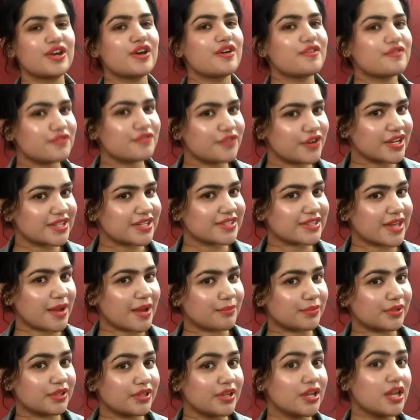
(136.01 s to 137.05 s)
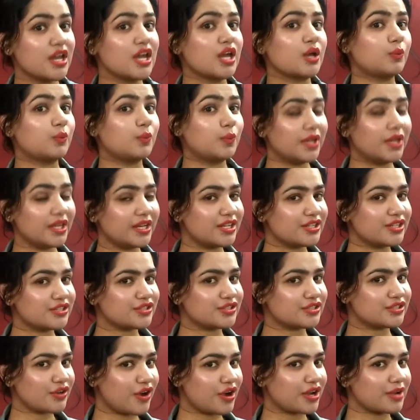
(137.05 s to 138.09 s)
For example, we need to
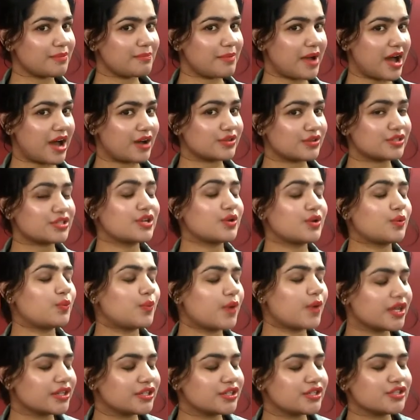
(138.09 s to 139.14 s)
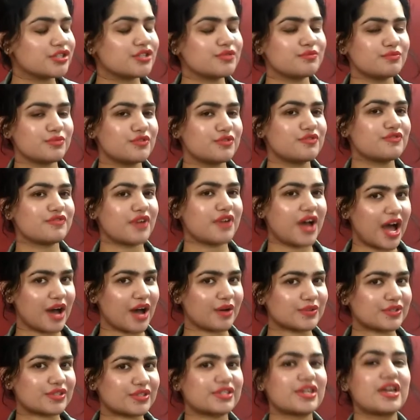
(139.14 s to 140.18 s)
talk about whether to move
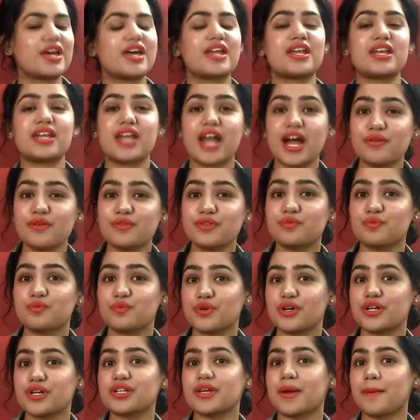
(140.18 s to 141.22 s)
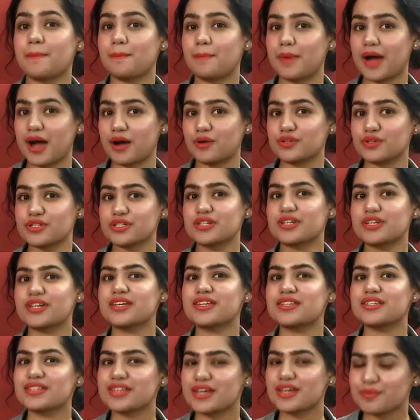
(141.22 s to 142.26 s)
house. Now the word about
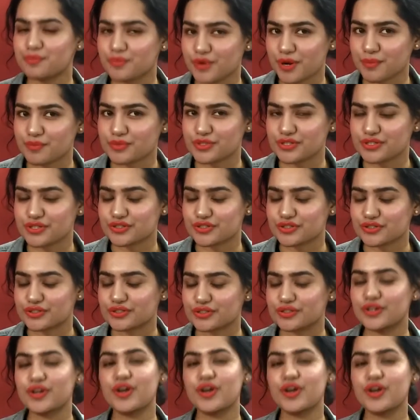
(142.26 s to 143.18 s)
is a preposition.